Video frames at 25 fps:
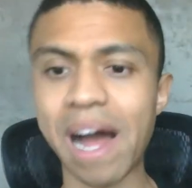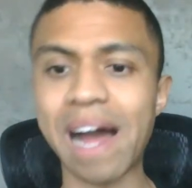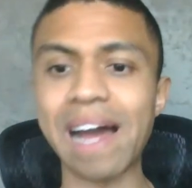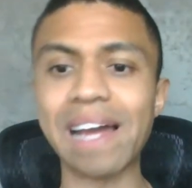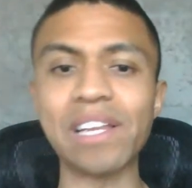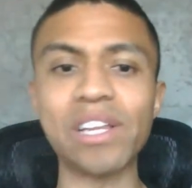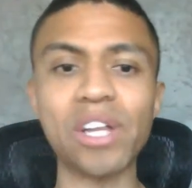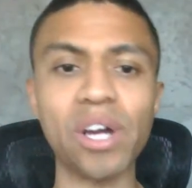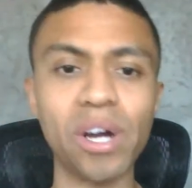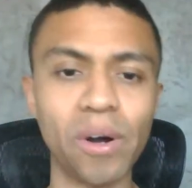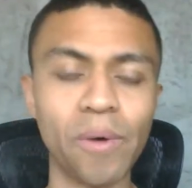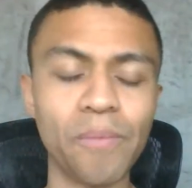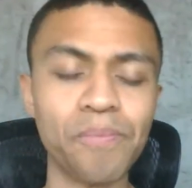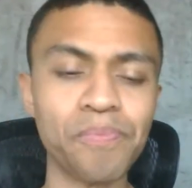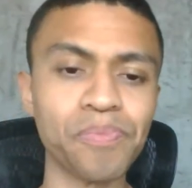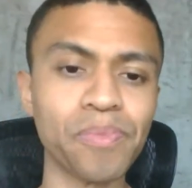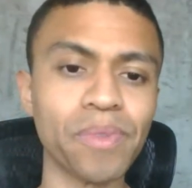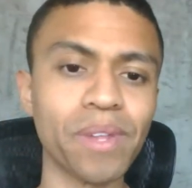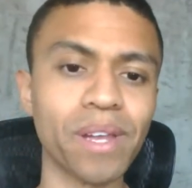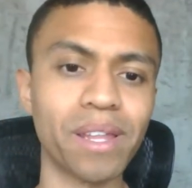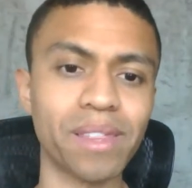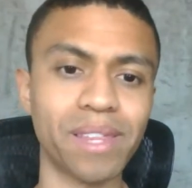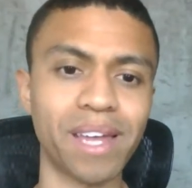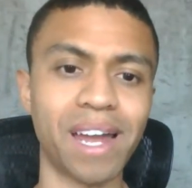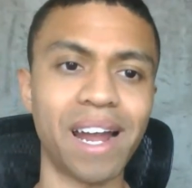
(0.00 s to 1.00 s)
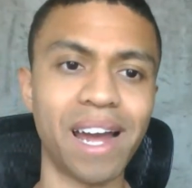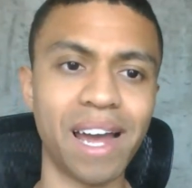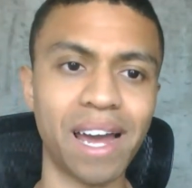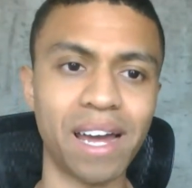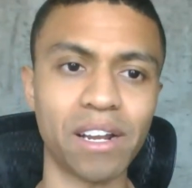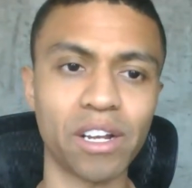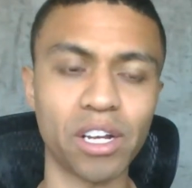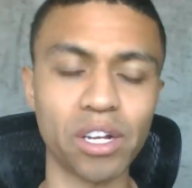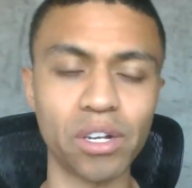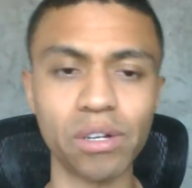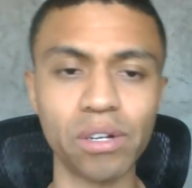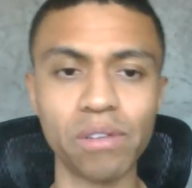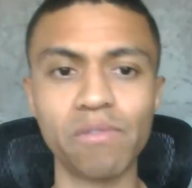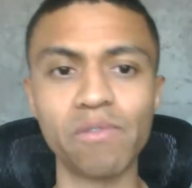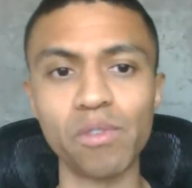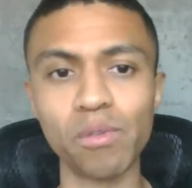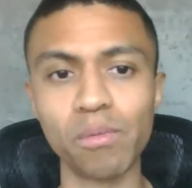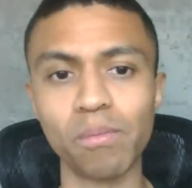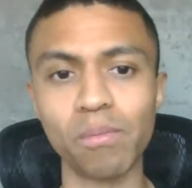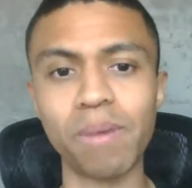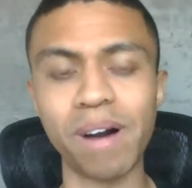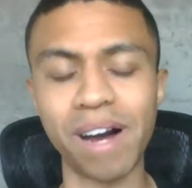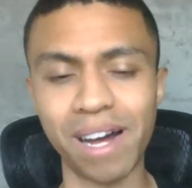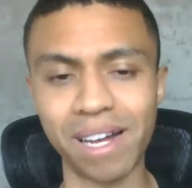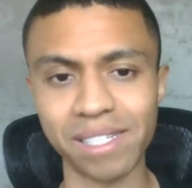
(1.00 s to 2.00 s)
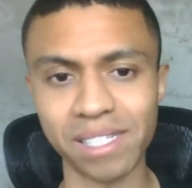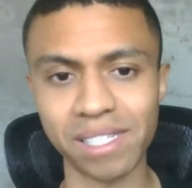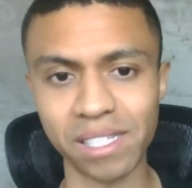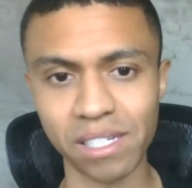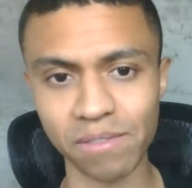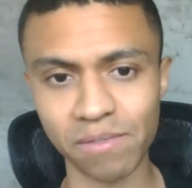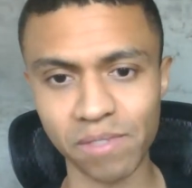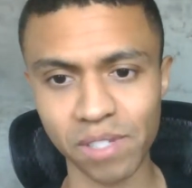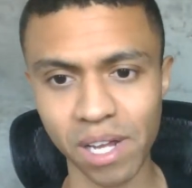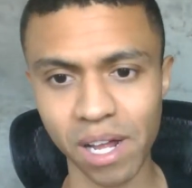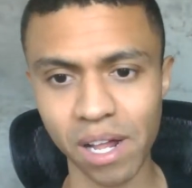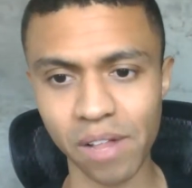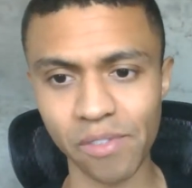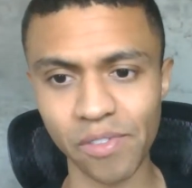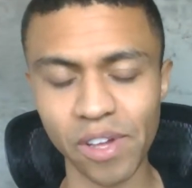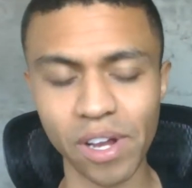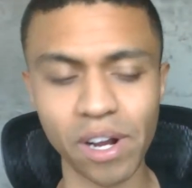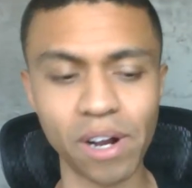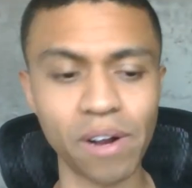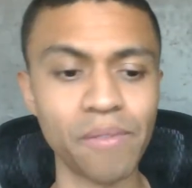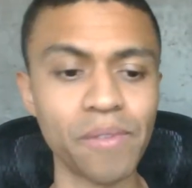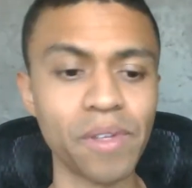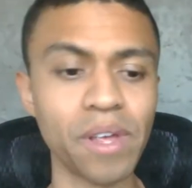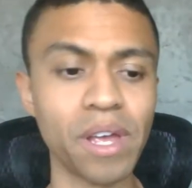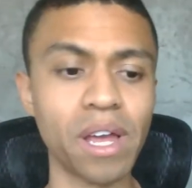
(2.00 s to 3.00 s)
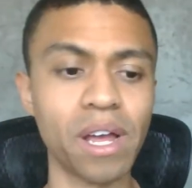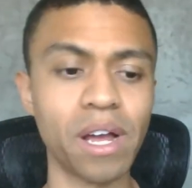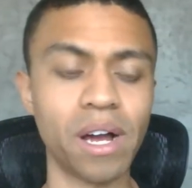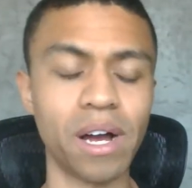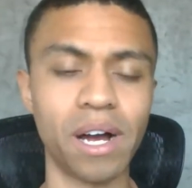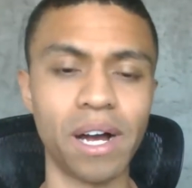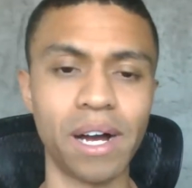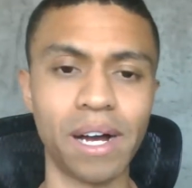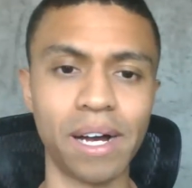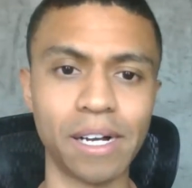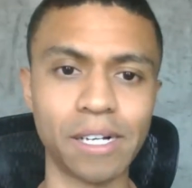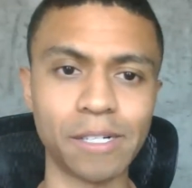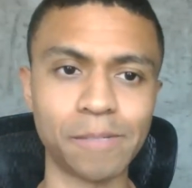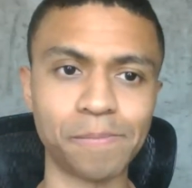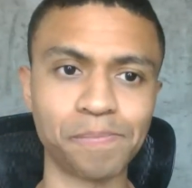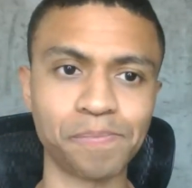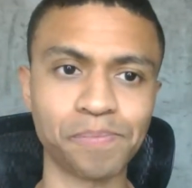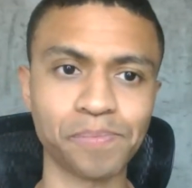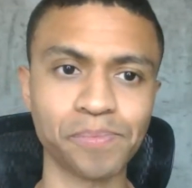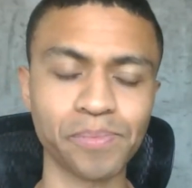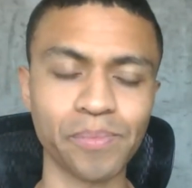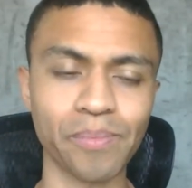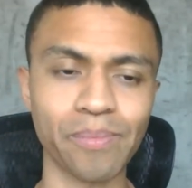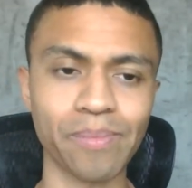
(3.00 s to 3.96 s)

I know that I had a good few positives on there um,